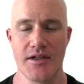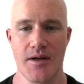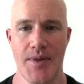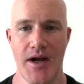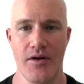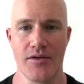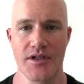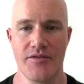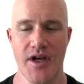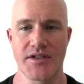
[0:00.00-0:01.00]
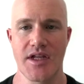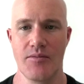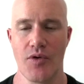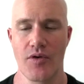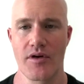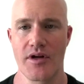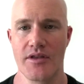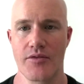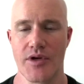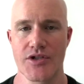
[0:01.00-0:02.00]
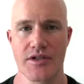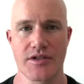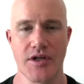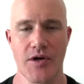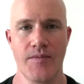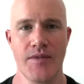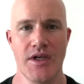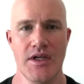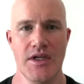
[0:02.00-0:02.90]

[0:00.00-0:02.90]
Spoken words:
about investing more in the region. So